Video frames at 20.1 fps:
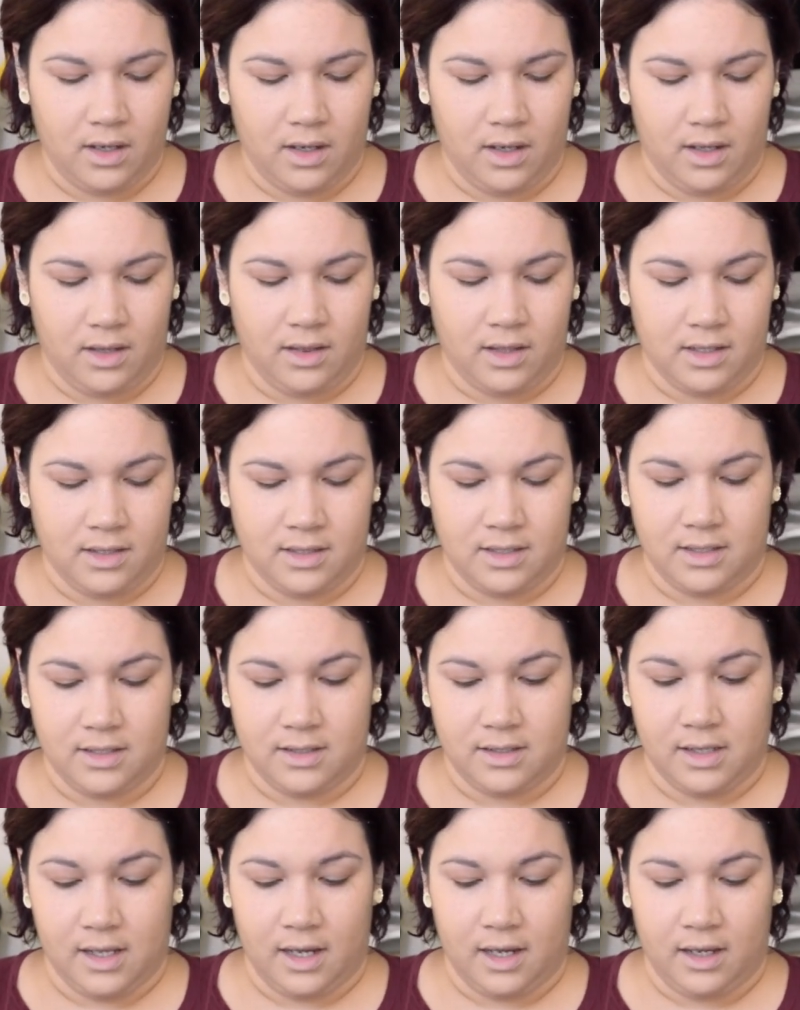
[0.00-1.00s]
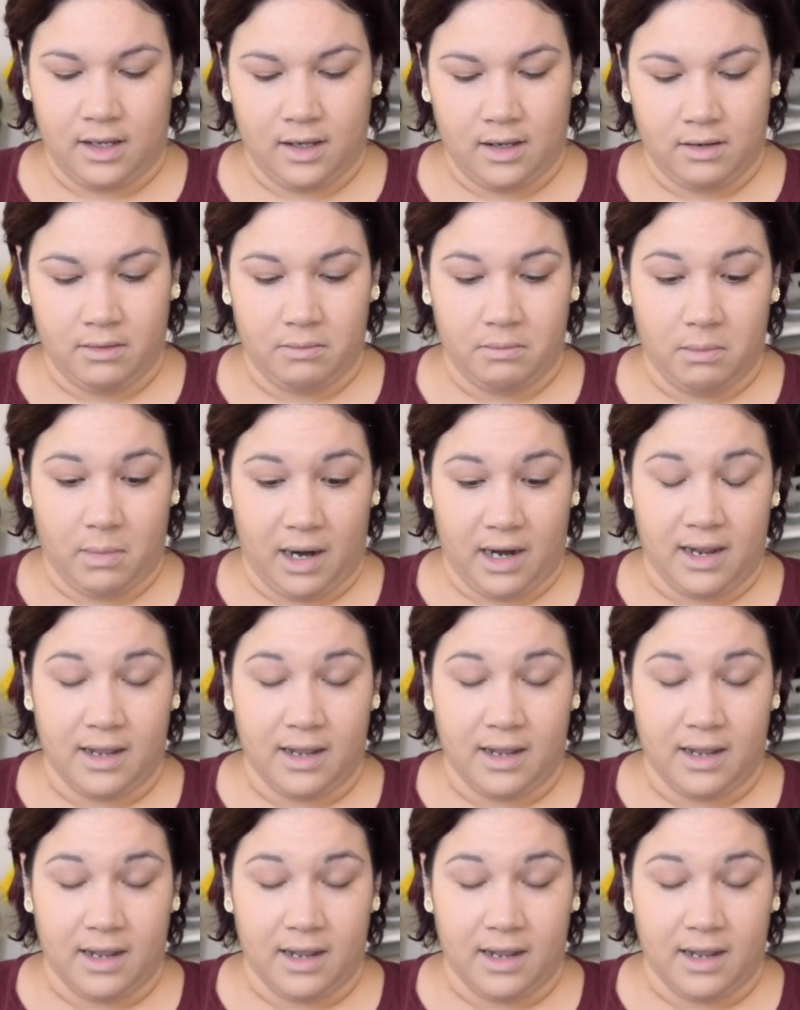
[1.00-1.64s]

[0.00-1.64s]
And this is like my